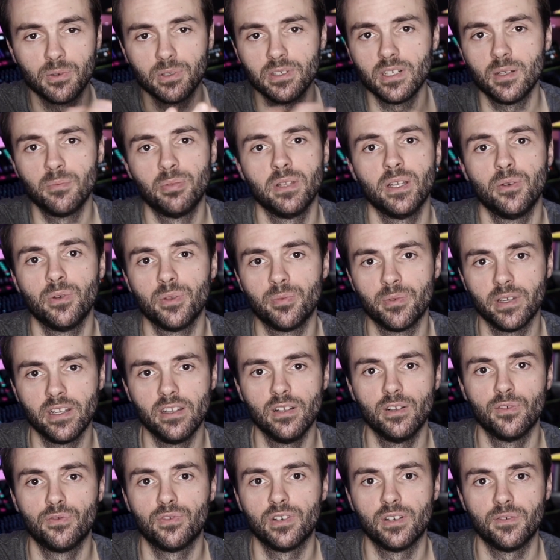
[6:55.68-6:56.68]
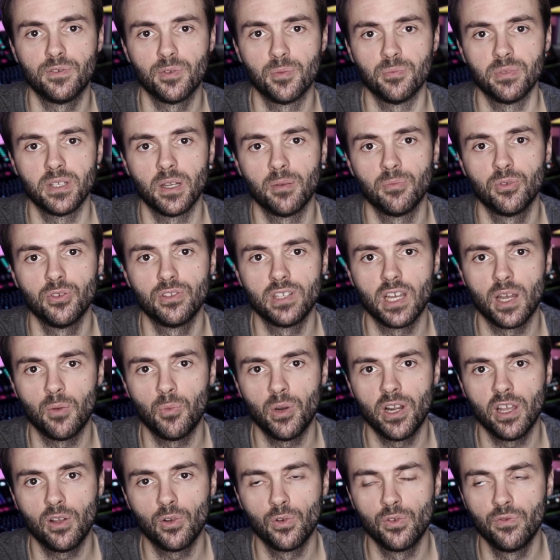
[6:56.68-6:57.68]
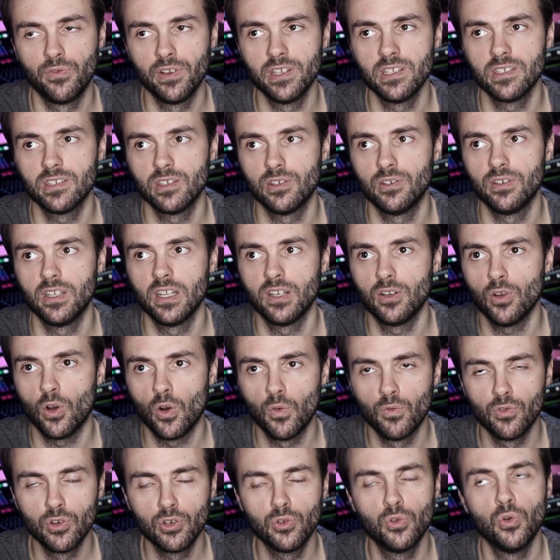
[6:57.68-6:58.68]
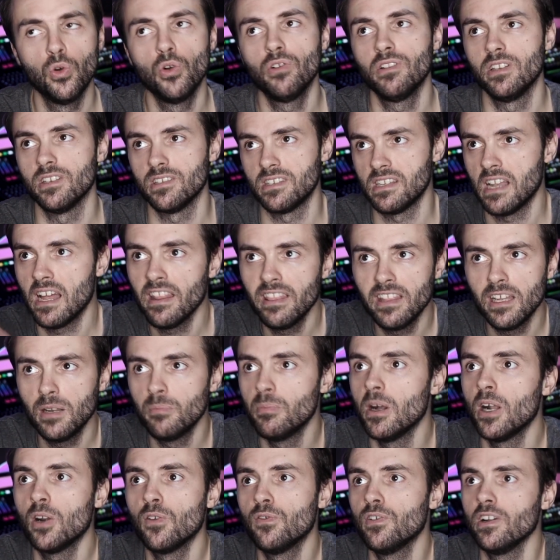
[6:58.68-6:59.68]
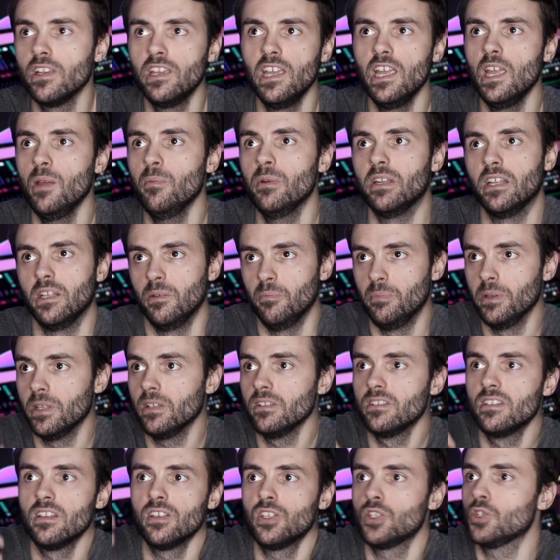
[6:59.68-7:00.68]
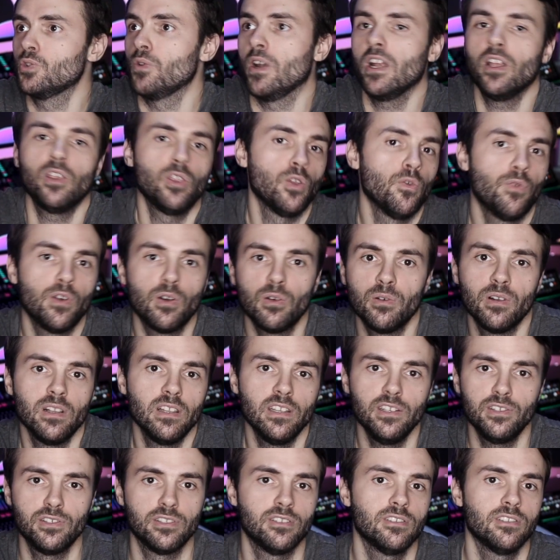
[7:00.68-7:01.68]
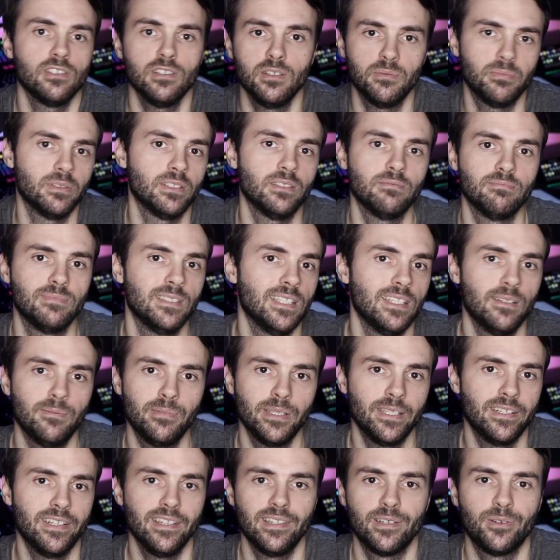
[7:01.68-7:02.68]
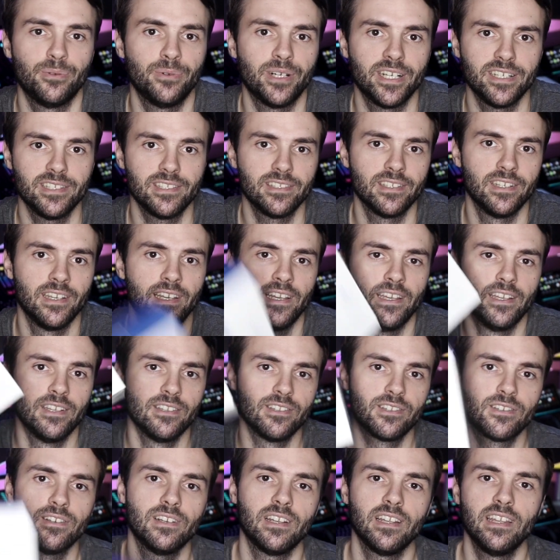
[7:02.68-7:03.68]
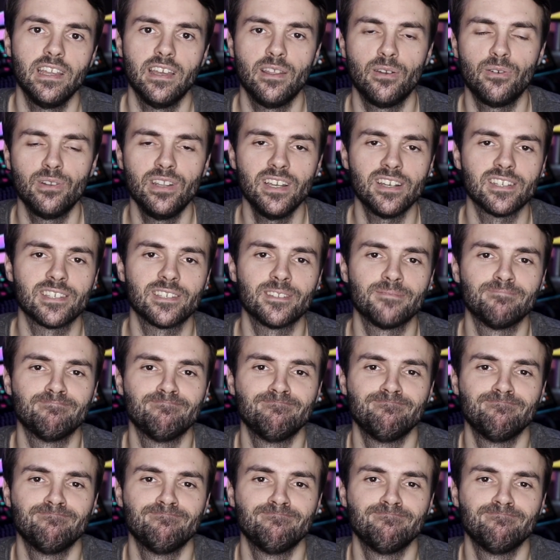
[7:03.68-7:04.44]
we're gonna play with my girlfriend from time to time when I convince her that Overcooked is not that bad of a game and it builds the strength of our relationship and blah blah. Otherwise, it's gonna gather dust.